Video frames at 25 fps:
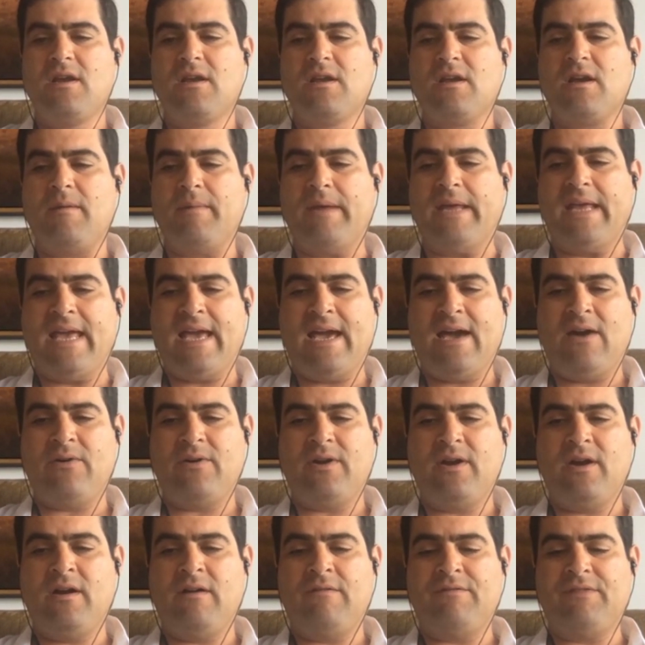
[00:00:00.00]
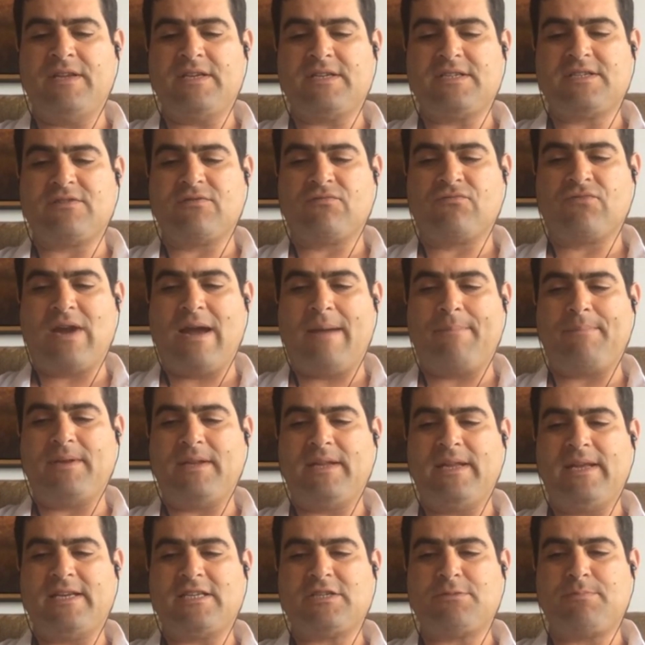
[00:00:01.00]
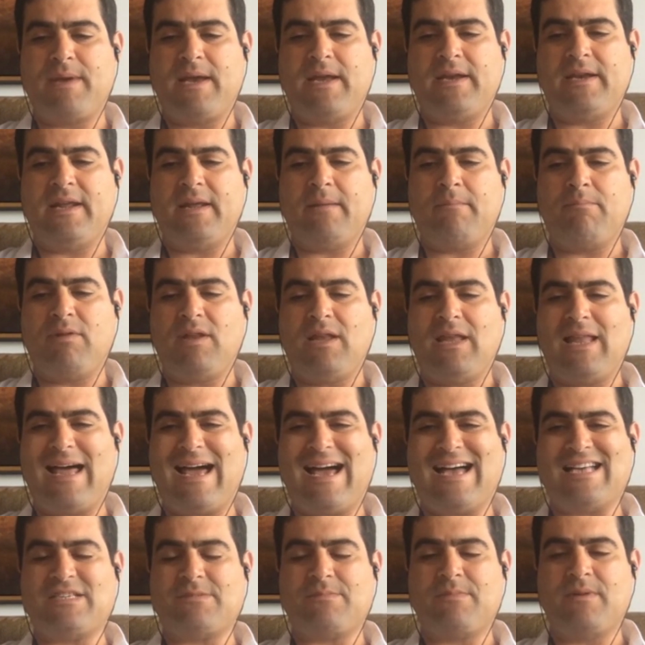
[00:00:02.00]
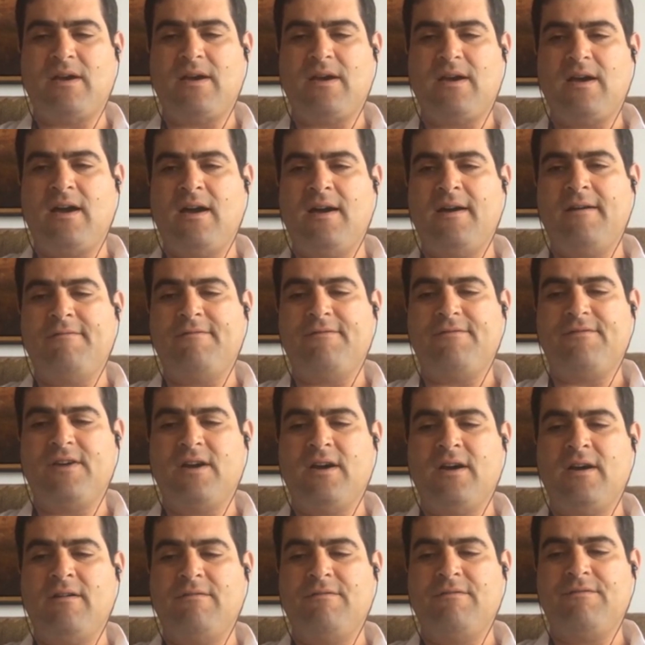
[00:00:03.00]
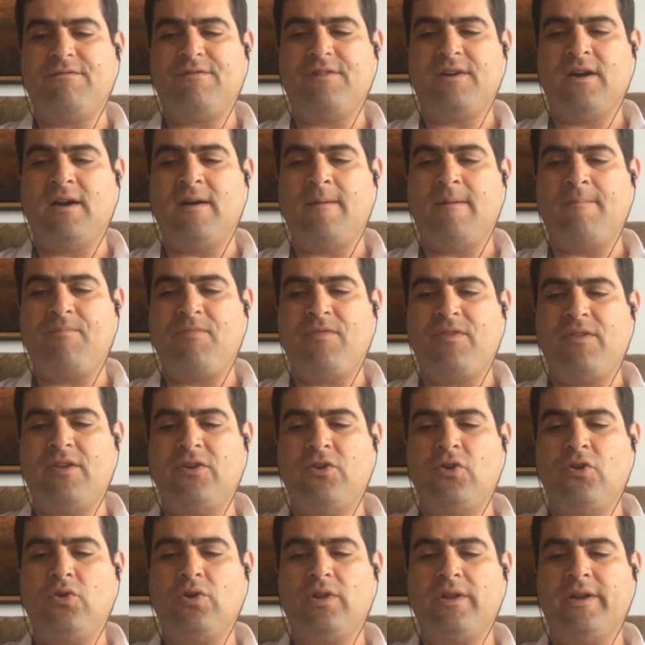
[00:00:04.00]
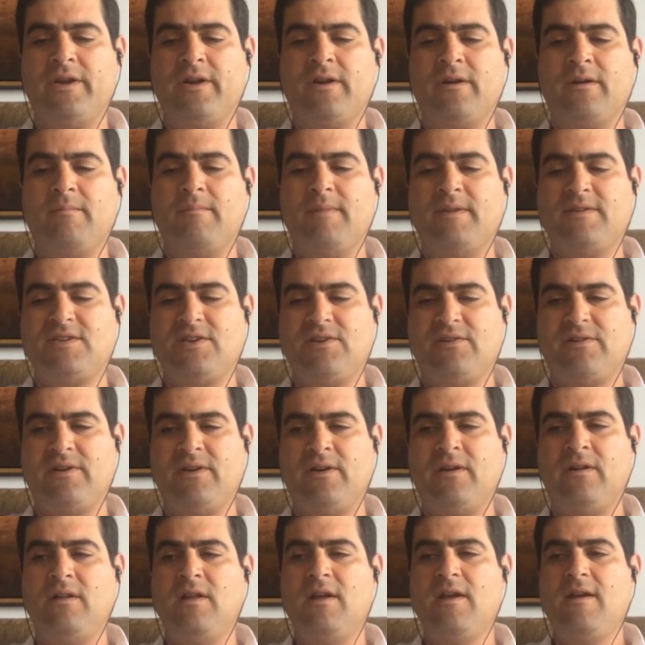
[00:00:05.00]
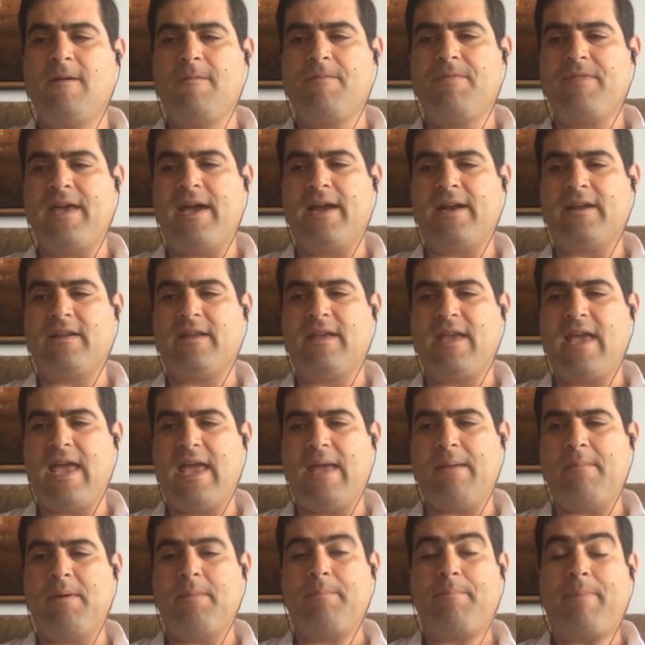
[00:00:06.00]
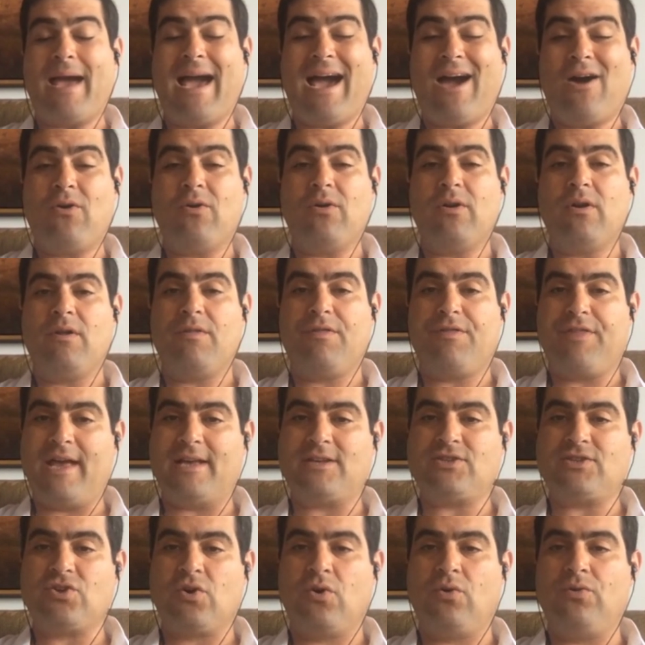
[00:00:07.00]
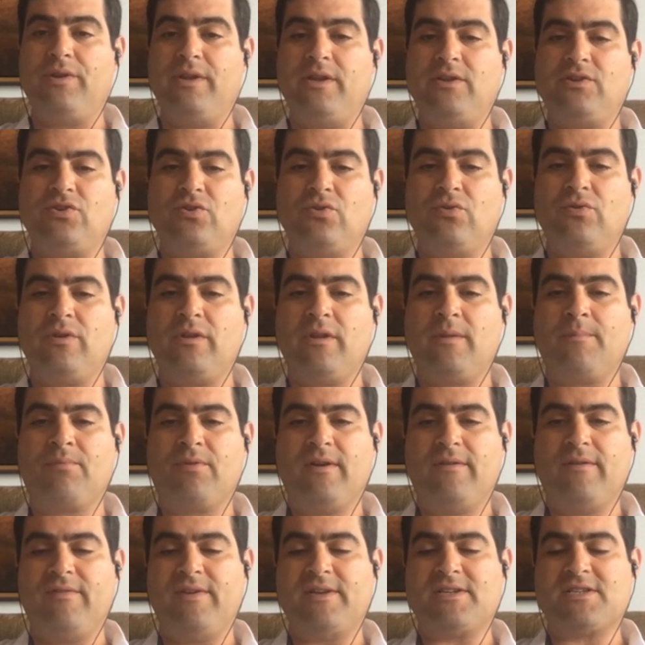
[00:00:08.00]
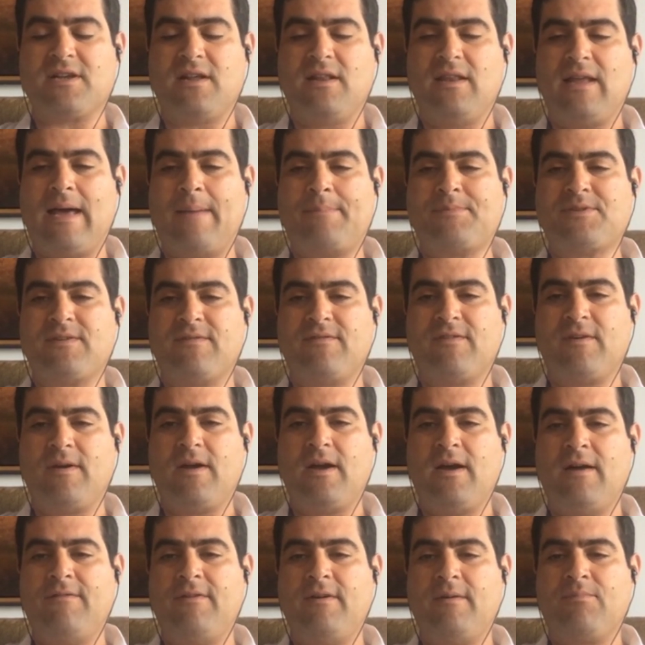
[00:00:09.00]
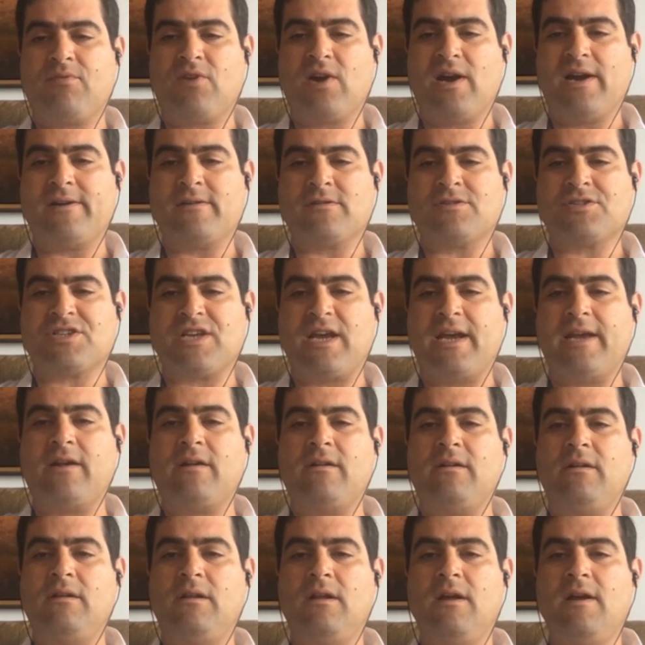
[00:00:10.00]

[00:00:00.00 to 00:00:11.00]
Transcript: coming out of this rapidly expanding plasma of the nuclear material that came about thanks only due to the previous collapse of a prior cycle.